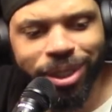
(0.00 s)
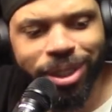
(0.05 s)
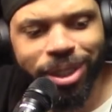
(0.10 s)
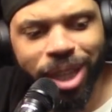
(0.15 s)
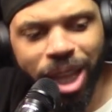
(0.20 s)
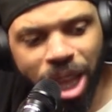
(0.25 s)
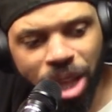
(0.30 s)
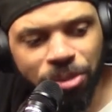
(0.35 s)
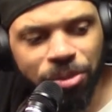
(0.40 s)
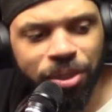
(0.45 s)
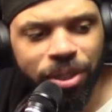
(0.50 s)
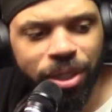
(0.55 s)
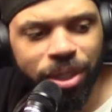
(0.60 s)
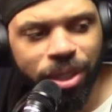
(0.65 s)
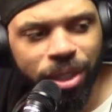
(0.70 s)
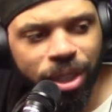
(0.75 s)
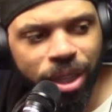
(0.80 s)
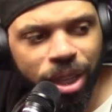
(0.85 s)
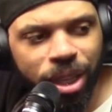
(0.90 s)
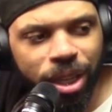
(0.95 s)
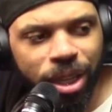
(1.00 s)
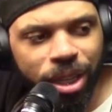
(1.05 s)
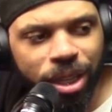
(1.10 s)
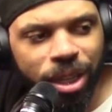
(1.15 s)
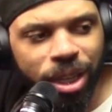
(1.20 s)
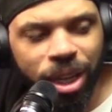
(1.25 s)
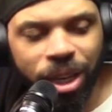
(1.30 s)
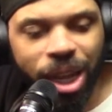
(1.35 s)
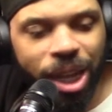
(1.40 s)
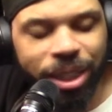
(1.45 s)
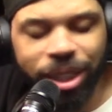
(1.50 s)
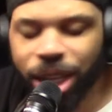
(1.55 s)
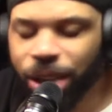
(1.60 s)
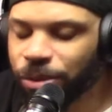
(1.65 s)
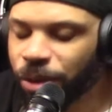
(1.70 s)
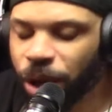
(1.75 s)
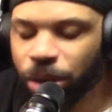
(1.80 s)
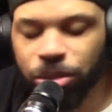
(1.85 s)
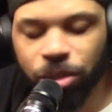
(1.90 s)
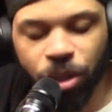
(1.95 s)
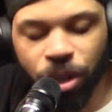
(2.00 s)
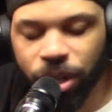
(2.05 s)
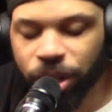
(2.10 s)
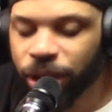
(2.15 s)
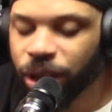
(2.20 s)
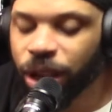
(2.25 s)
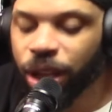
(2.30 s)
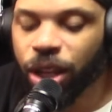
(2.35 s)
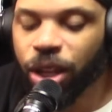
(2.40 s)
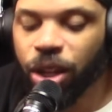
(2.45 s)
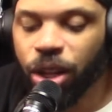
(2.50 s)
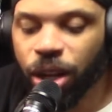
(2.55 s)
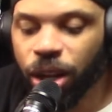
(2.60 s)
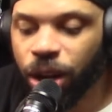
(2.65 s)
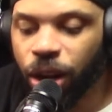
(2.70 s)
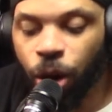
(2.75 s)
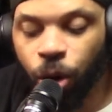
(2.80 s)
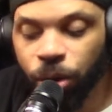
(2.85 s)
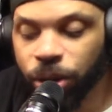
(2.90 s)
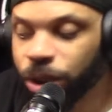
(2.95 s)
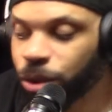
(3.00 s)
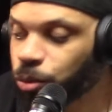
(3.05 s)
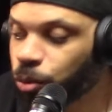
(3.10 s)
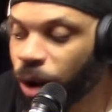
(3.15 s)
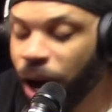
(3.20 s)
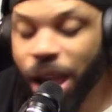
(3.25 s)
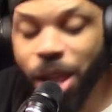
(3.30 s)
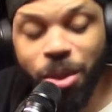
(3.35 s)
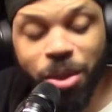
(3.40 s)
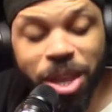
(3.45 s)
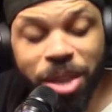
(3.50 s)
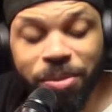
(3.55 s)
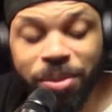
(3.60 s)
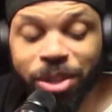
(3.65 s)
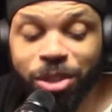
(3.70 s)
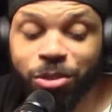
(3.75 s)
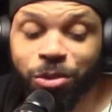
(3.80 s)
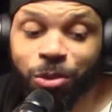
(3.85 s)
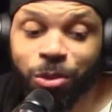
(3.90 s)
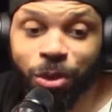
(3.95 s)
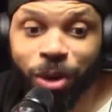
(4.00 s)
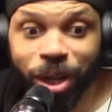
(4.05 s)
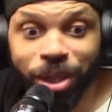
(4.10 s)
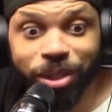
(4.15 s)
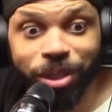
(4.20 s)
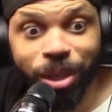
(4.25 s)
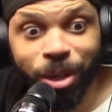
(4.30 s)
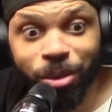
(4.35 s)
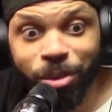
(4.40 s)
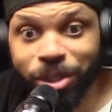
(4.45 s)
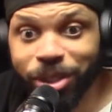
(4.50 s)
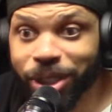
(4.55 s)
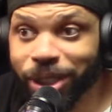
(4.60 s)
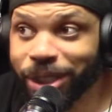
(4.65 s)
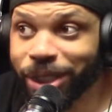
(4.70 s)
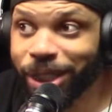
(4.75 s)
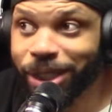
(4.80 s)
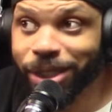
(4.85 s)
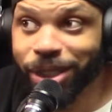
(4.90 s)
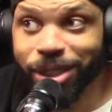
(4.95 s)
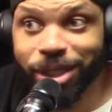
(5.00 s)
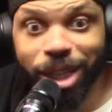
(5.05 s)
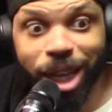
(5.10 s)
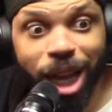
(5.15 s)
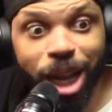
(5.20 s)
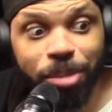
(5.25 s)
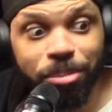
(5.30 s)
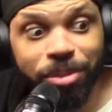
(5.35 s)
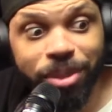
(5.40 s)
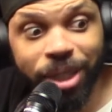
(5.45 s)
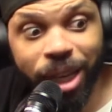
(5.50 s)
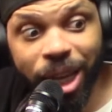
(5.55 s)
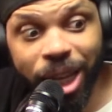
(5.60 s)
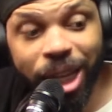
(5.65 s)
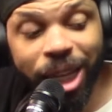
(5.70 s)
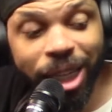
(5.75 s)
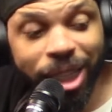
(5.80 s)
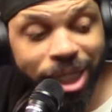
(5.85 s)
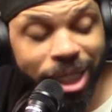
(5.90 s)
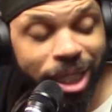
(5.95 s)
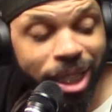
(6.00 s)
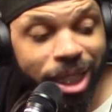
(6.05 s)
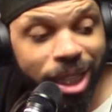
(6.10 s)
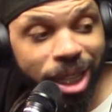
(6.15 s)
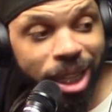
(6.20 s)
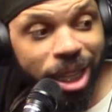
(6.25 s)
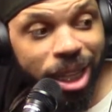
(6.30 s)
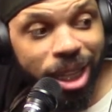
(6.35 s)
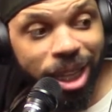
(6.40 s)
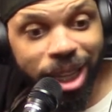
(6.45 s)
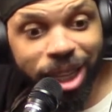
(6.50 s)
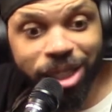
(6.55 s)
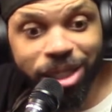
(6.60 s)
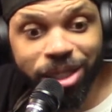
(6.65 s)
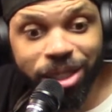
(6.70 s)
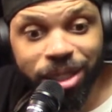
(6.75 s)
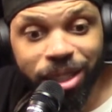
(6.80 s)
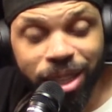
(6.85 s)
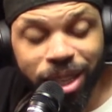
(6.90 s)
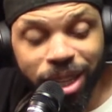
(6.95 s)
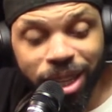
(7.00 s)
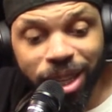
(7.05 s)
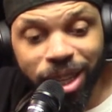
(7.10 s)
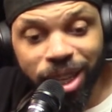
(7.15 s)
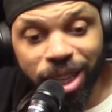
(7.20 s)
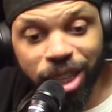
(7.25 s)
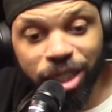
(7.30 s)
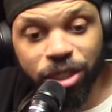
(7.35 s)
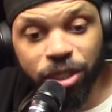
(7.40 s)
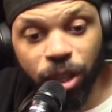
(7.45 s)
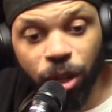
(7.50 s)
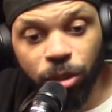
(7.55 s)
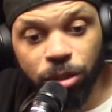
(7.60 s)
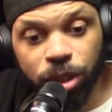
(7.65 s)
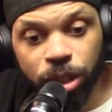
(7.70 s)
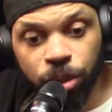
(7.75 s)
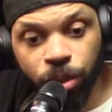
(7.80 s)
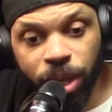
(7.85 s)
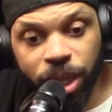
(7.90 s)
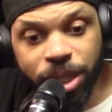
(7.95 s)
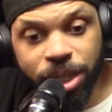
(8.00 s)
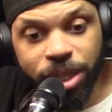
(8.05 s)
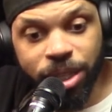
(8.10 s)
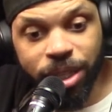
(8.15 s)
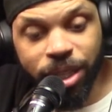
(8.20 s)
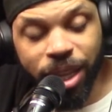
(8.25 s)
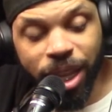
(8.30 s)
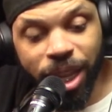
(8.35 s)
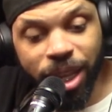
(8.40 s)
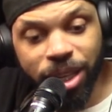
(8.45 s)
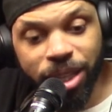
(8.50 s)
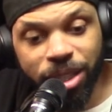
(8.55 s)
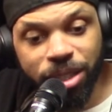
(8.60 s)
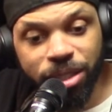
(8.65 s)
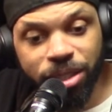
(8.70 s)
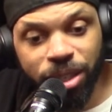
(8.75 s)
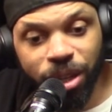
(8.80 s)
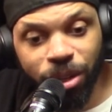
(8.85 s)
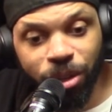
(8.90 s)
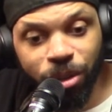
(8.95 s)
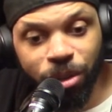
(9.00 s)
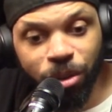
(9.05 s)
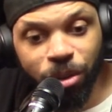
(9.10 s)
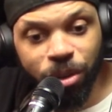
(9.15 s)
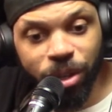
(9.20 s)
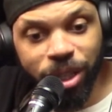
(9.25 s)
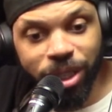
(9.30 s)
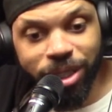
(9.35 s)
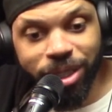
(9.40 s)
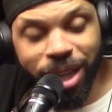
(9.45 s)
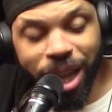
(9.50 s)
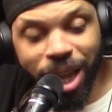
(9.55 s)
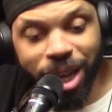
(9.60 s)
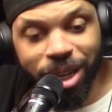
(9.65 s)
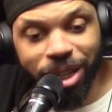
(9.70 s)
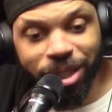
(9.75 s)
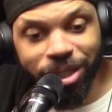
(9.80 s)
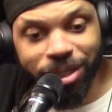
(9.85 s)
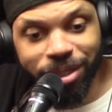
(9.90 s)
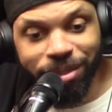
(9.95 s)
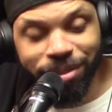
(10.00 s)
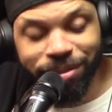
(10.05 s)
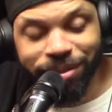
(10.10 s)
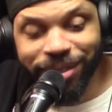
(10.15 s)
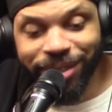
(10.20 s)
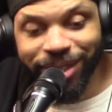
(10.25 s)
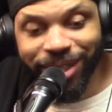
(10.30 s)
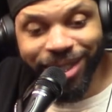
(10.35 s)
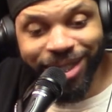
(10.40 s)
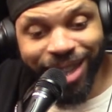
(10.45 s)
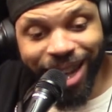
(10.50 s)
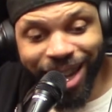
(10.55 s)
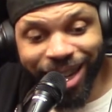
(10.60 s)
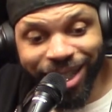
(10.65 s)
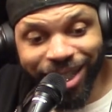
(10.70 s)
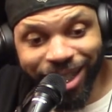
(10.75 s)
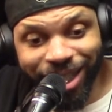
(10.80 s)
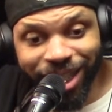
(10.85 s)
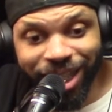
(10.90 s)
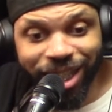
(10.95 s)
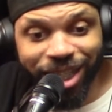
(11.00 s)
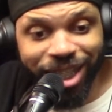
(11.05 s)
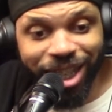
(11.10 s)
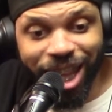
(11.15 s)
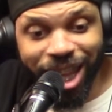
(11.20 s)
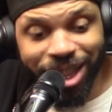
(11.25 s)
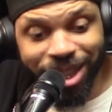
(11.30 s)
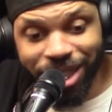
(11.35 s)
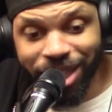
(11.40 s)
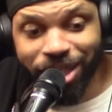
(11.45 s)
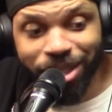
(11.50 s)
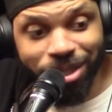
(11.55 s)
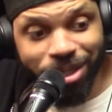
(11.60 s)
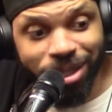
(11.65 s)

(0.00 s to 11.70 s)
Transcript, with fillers: Deafy? Yeah. Not Deafy. I'm sorry. Otis. Otis. Why you even trust Otis to get the job done? He's he's so twitchy and he's well, so he's not a he's not good at this